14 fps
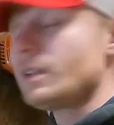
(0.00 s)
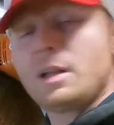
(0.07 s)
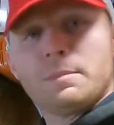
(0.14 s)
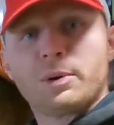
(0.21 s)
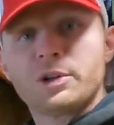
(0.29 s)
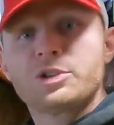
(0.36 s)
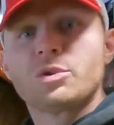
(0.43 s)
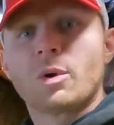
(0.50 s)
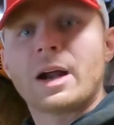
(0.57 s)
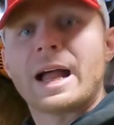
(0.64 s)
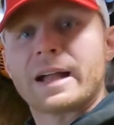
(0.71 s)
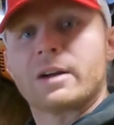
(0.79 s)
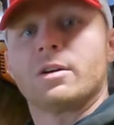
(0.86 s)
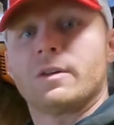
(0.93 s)
put a door
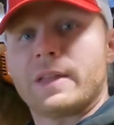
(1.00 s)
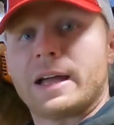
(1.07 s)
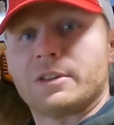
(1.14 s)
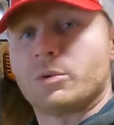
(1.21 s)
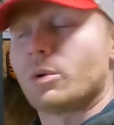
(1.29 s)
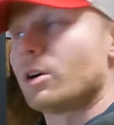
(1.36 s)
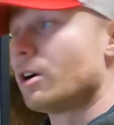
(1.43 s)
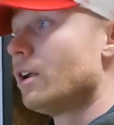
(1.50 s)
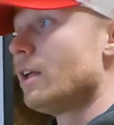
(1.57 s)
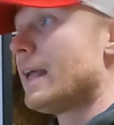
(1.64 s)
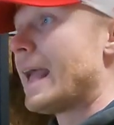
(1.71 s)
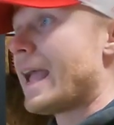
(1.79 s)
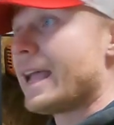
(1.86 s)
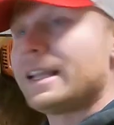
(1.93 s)
hanger on that door
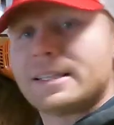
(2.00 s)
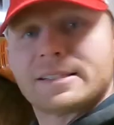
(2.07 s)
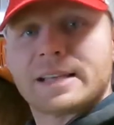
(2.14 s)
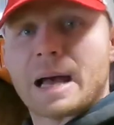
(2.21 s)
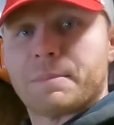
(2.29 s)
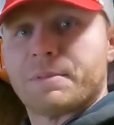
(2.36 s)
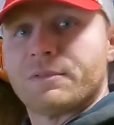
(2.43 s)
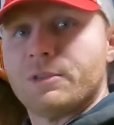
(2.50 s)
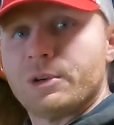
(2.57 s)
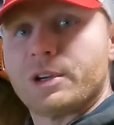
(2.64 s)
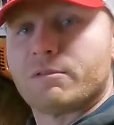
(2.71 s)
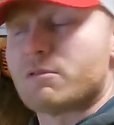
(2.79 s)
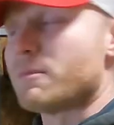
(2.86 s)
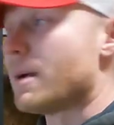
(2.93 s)
ASAP, if you
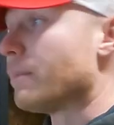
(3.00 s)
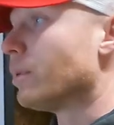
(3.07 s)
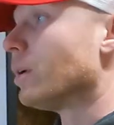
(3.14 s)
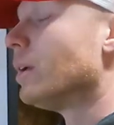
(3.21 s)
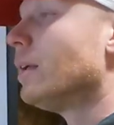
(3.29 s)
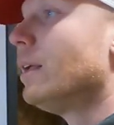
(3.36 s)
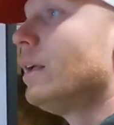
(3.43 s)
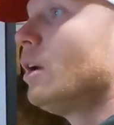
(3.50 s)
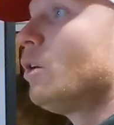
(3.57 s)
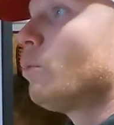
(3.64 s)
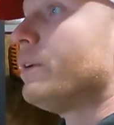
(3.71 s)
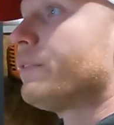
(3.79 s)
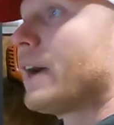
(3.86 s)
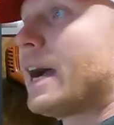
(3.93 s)
can remember.
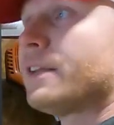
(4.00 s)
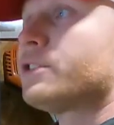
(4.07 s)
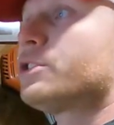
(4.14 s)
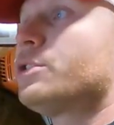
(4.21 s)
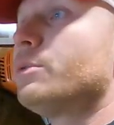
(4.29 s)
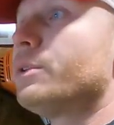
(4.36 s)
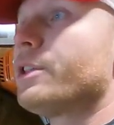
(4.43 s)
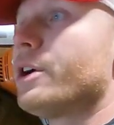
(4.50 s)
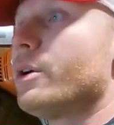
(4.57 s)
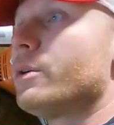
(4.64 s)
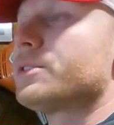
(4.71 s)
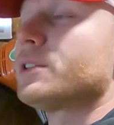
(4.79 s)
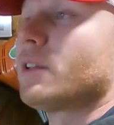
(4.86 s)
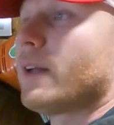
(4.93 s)
We've gotten 2 of those in the